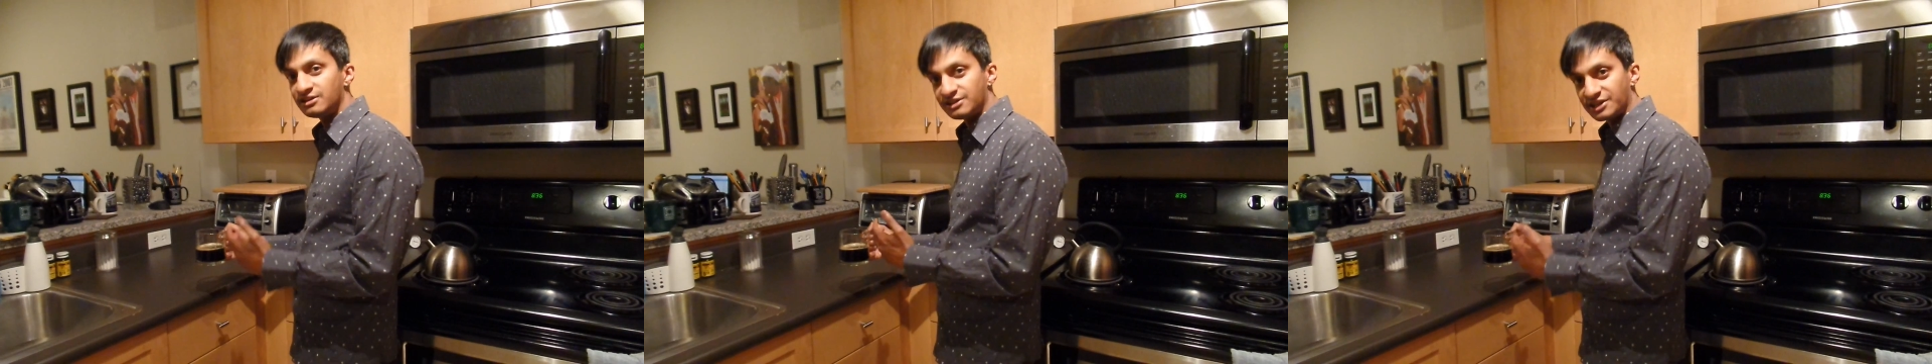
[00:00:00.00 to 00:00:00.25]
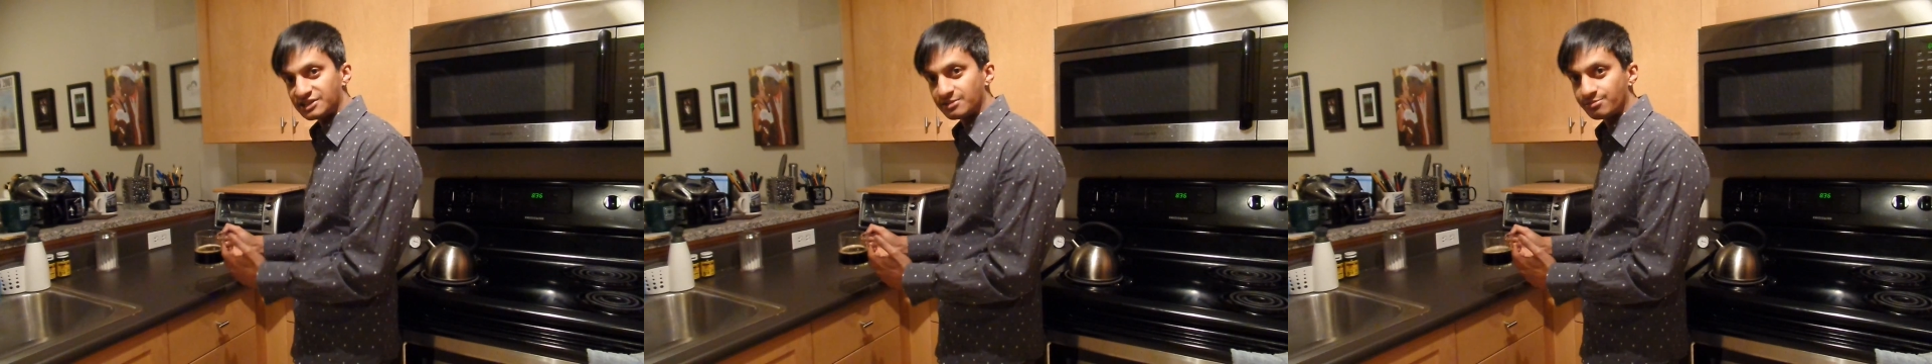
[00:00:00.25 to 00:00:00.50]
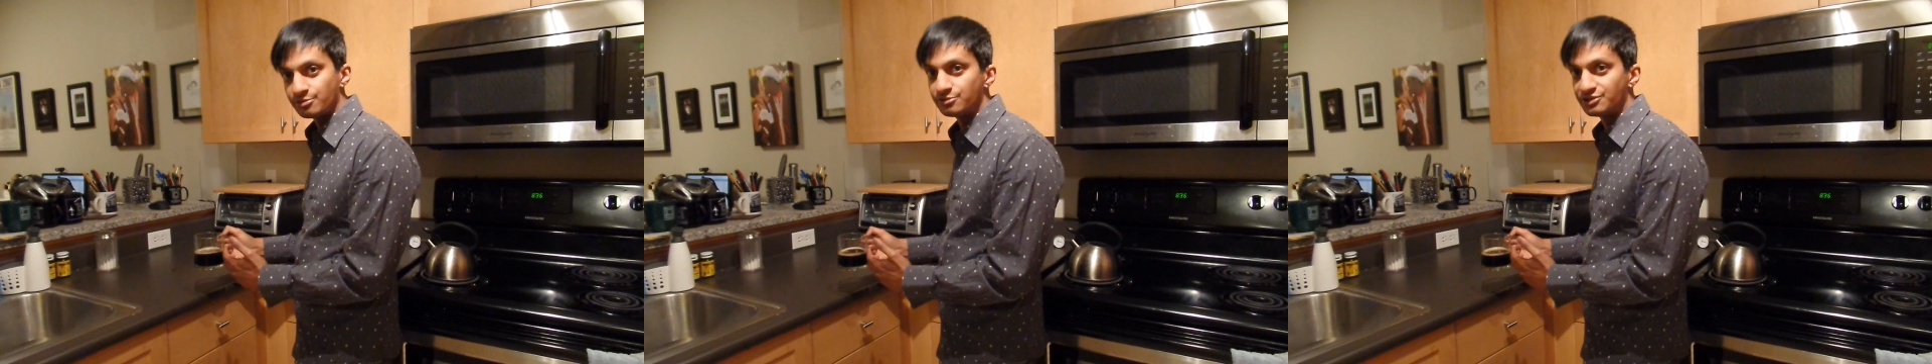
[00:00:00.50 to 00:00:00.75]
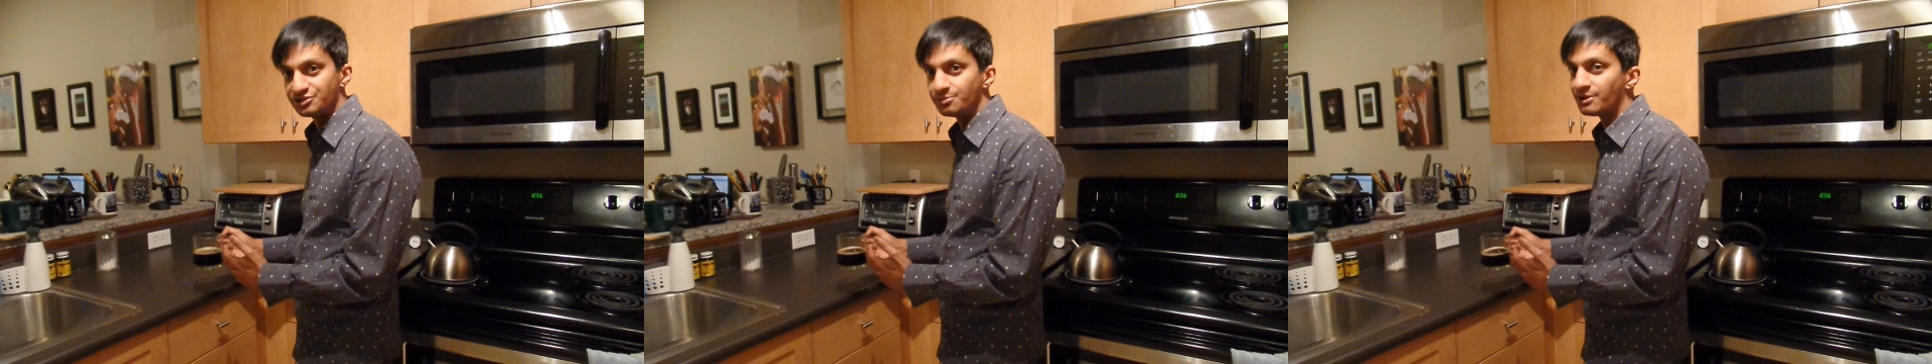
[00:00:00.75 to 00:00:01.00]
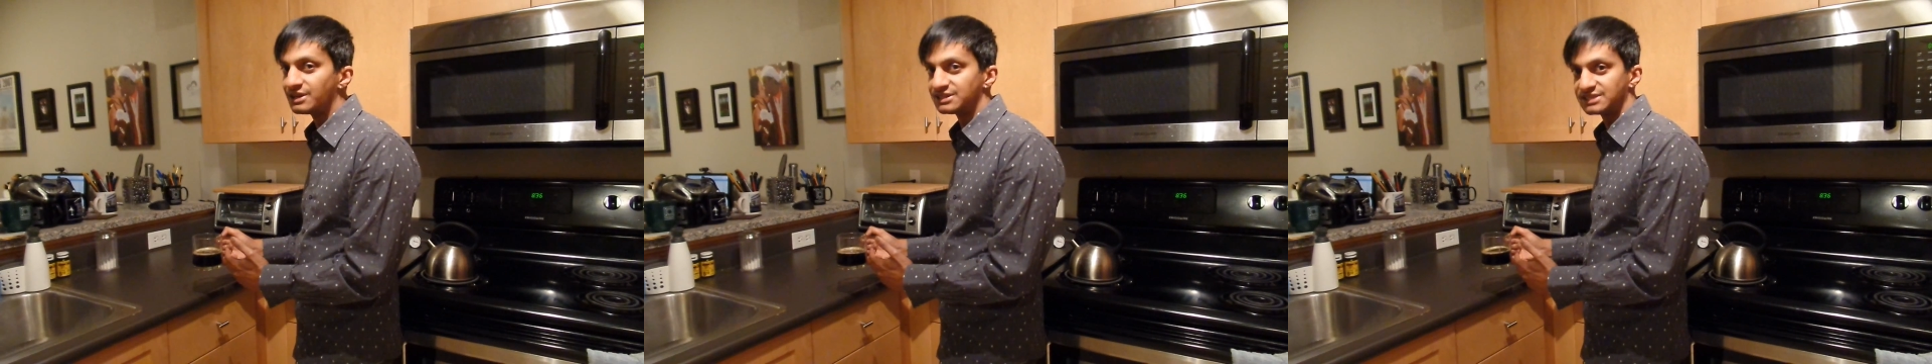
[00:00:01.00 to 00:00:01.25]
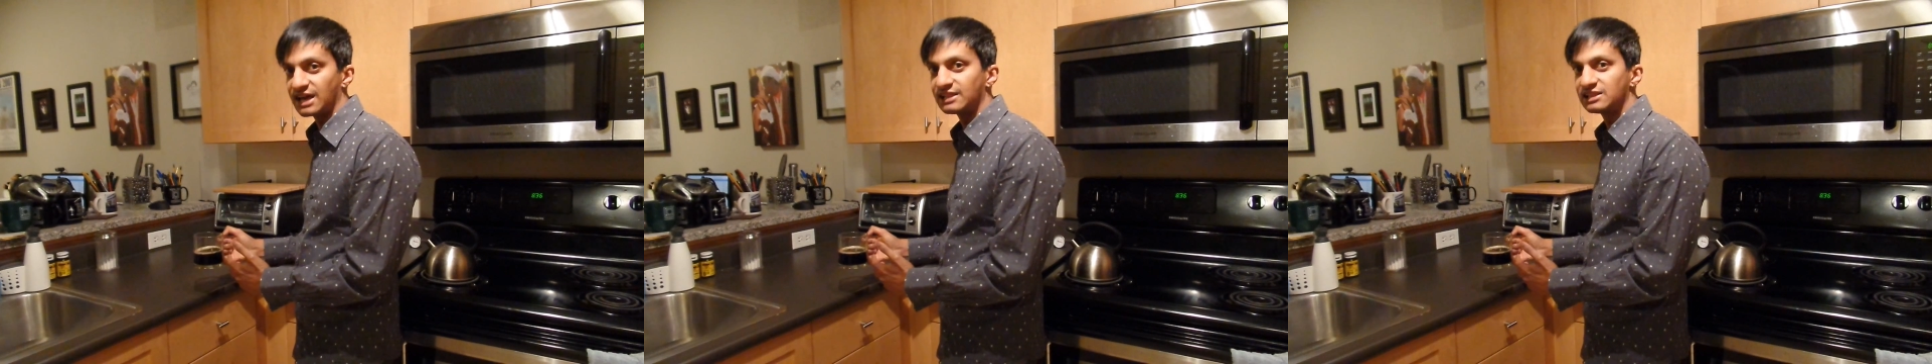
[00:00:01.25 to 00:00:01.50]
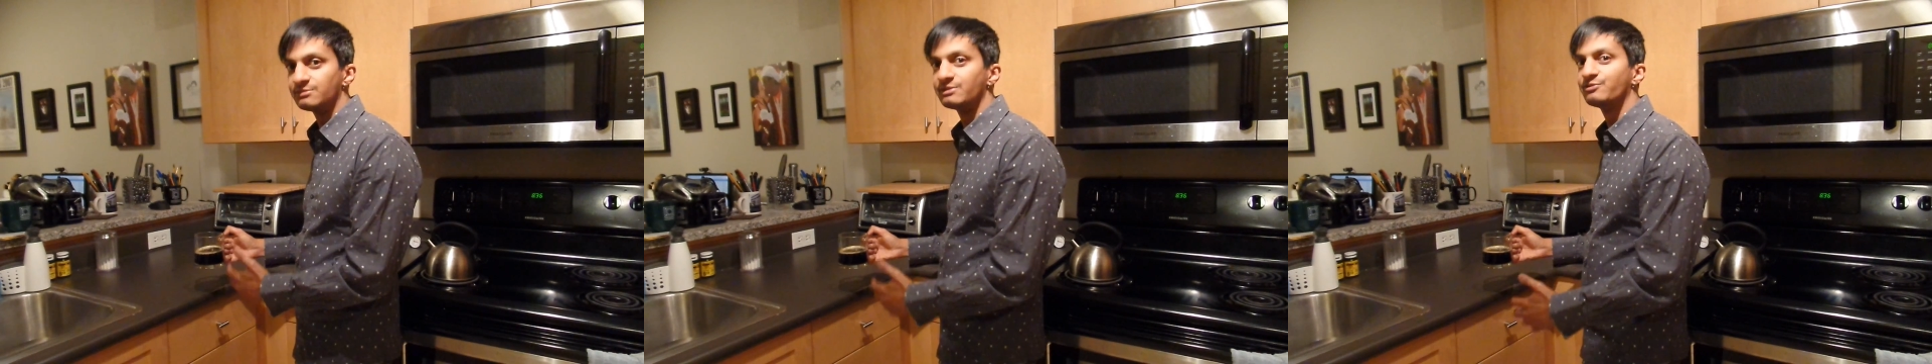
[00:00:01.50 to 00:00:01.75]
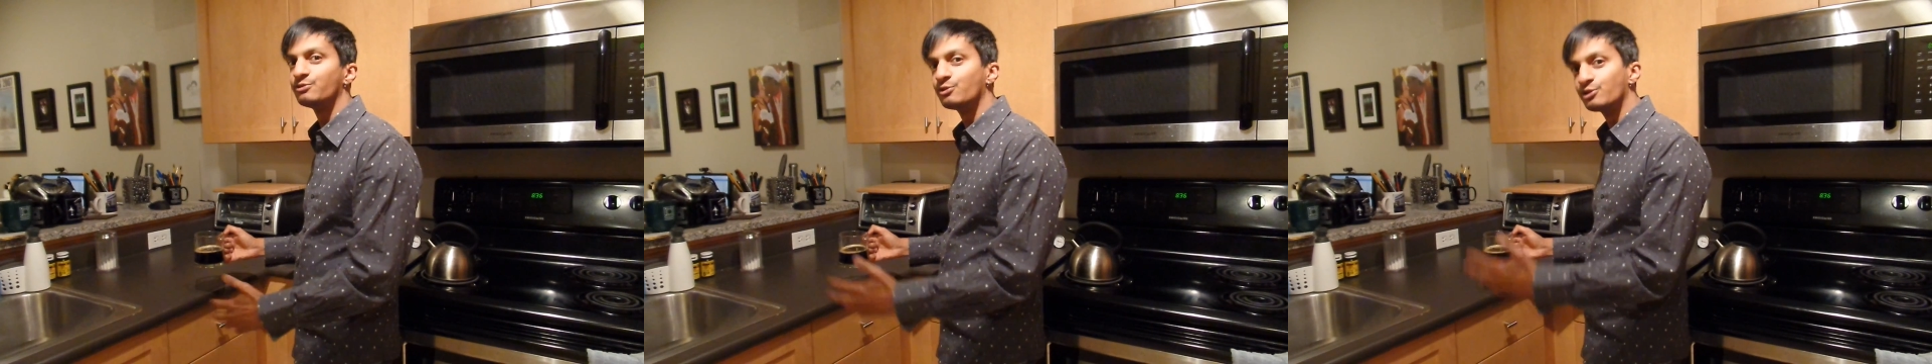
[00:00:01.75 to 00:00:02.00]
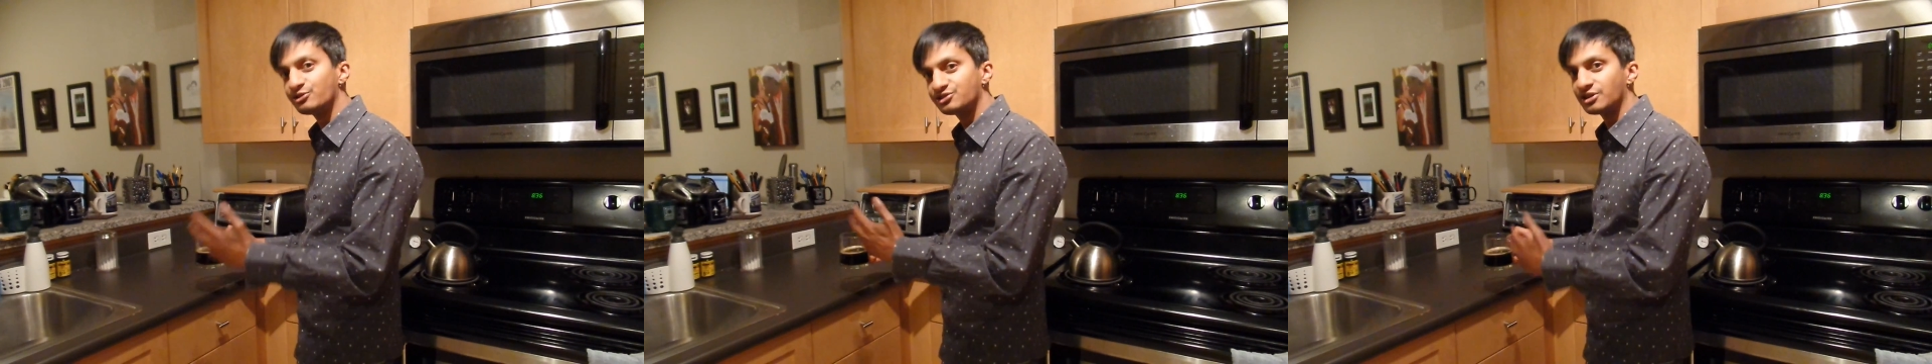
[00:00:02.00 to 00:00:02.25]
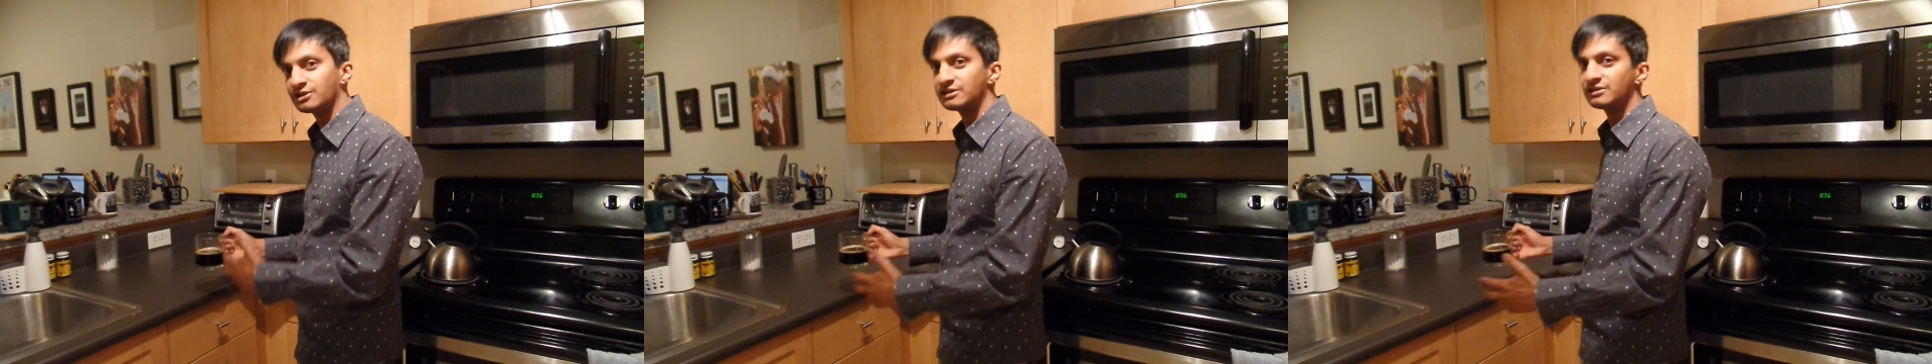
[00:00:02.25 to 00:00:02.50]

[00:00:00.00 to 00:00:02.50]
to get the brew that you want exactly before you start